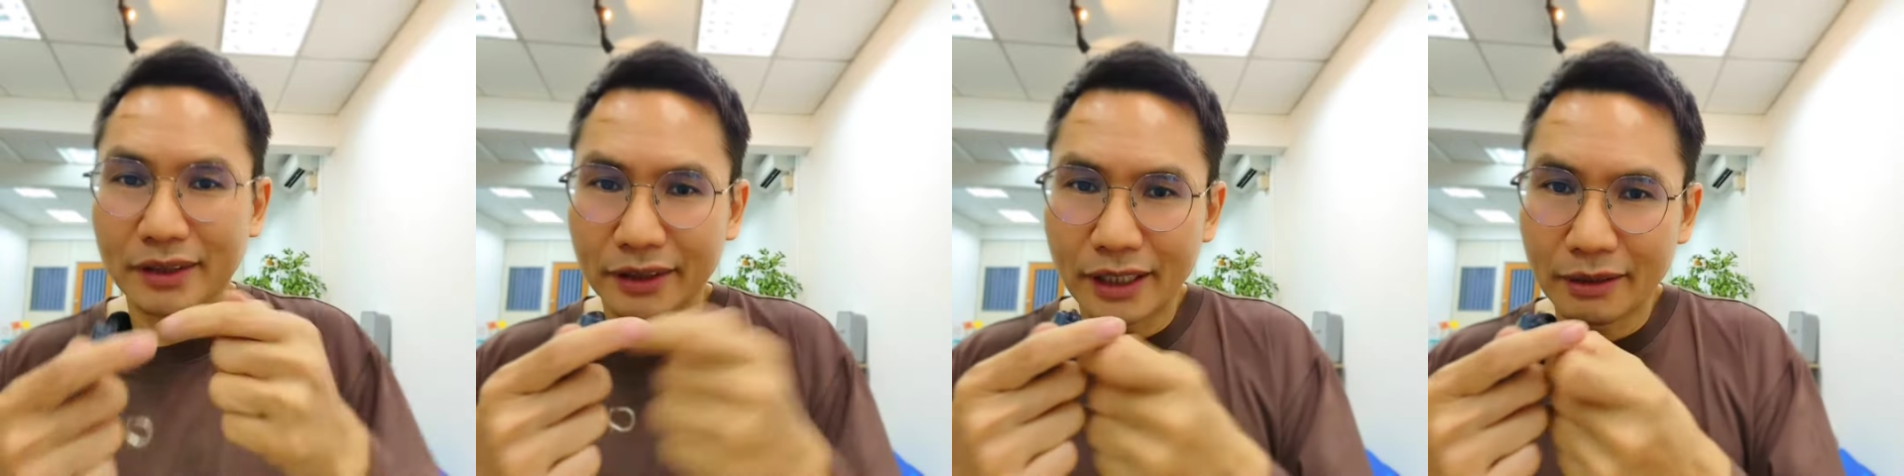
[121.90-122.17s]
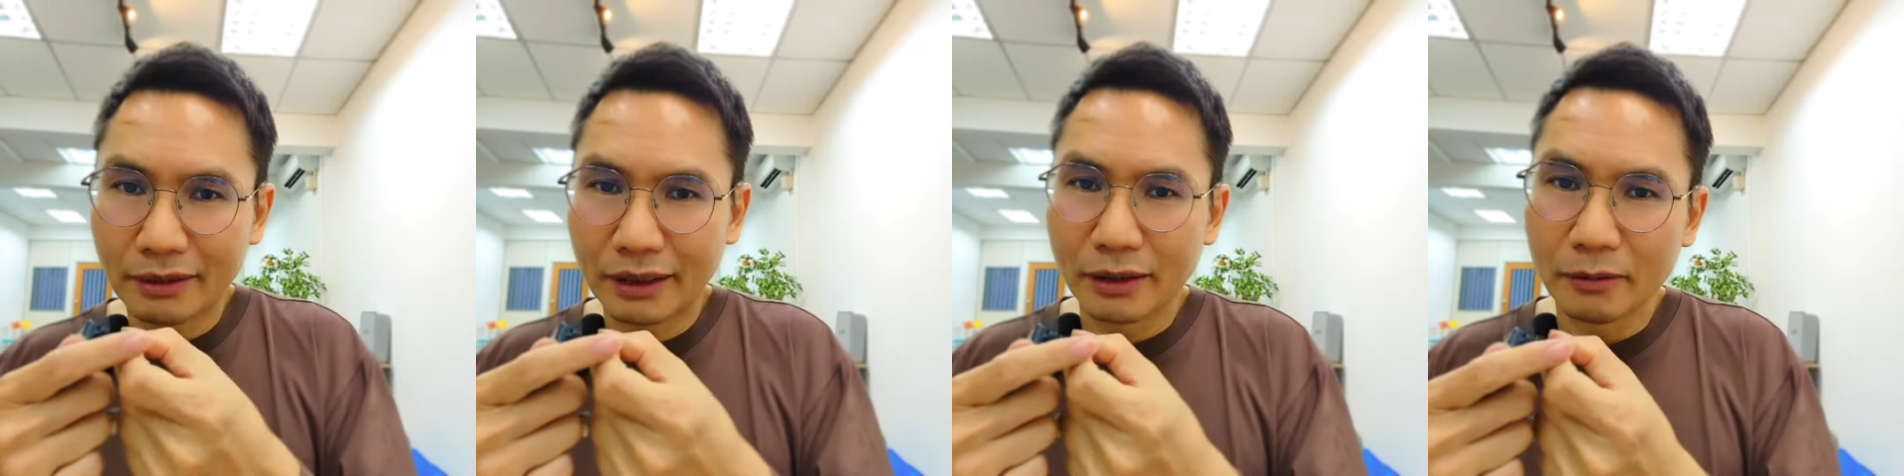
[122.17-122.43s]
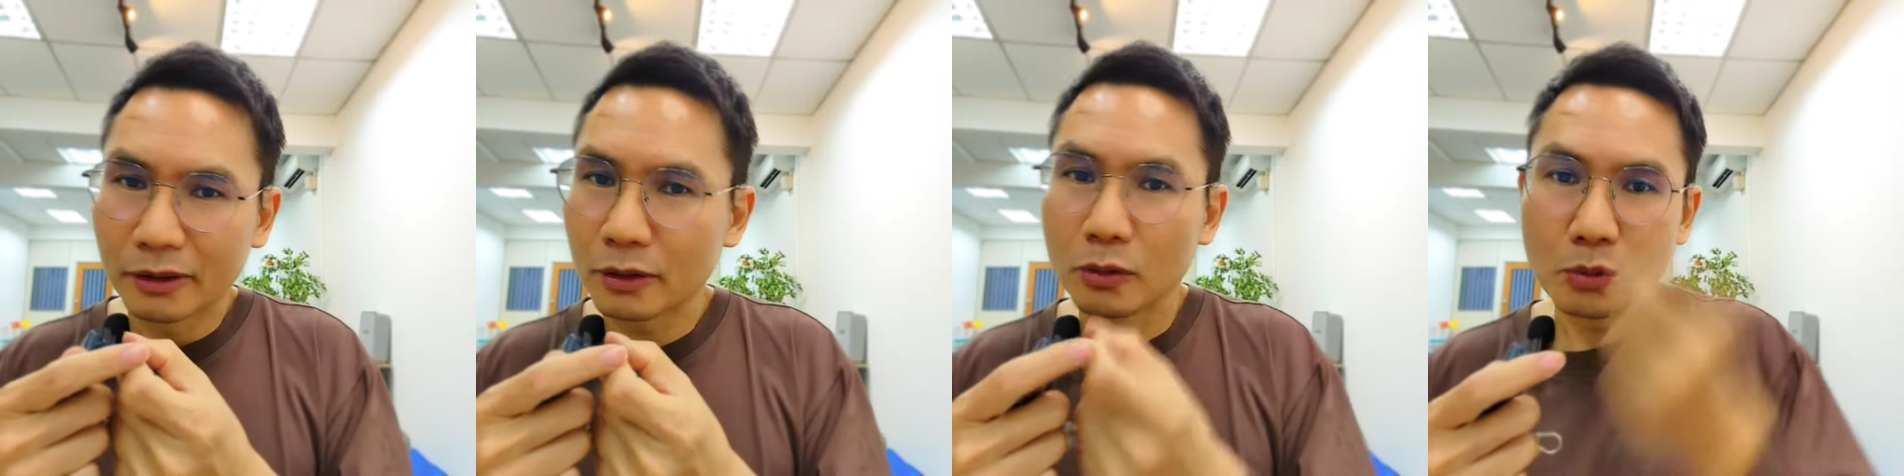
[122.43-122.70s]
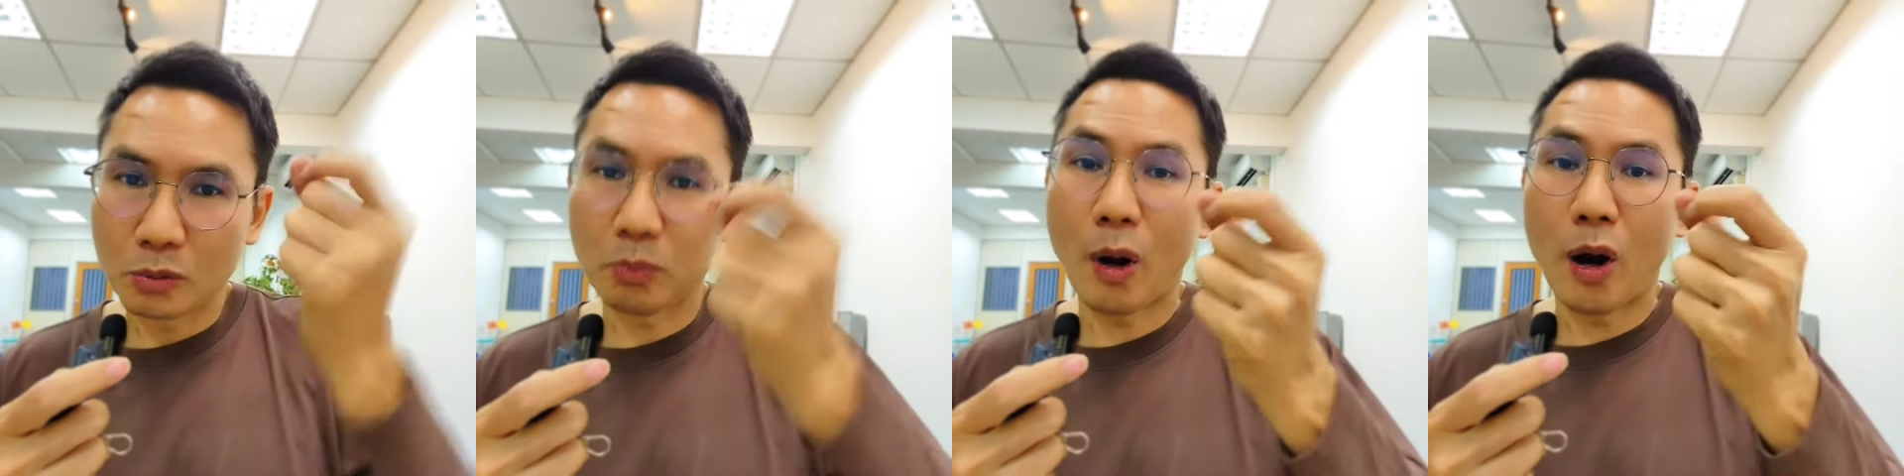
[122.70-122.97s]
again, it
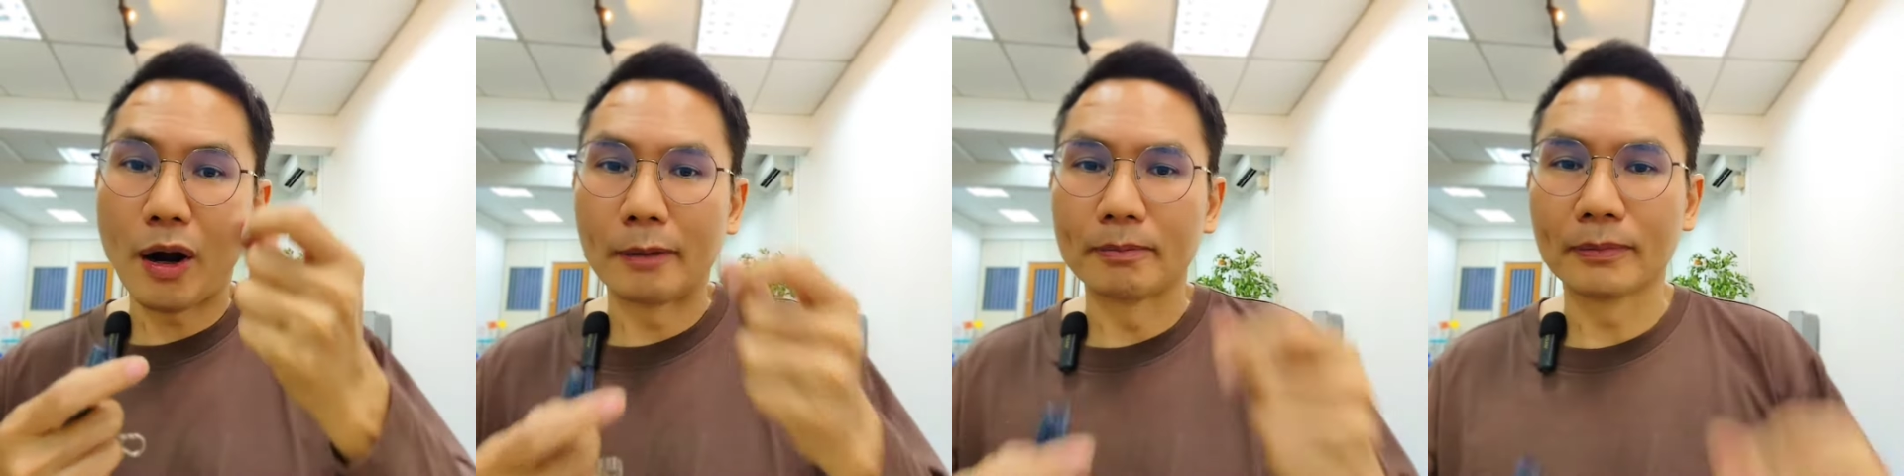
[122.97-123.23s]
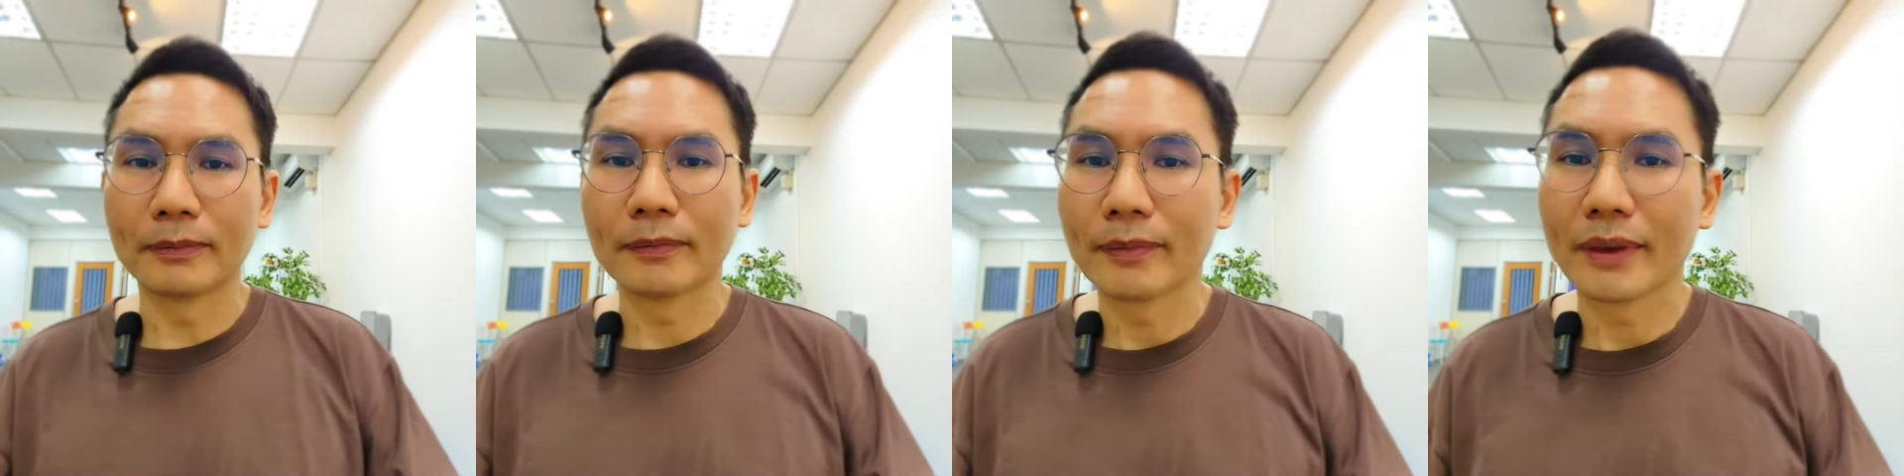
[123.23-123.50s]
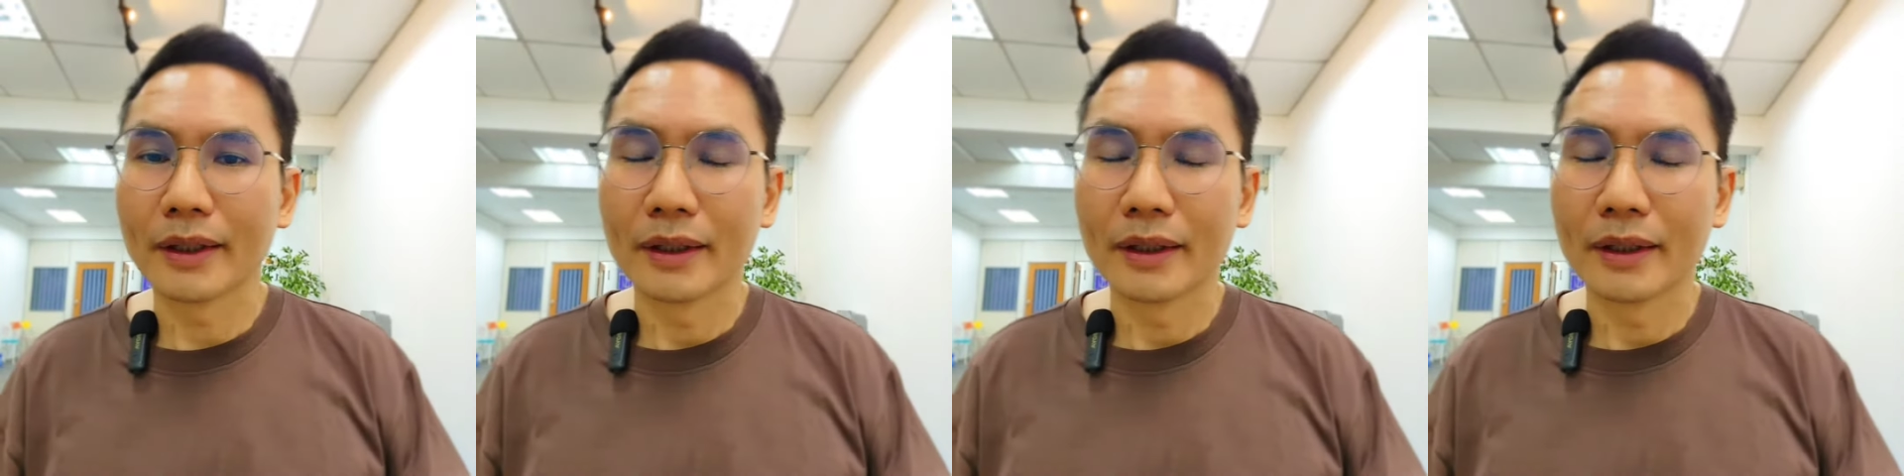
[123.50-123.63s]
will pop up.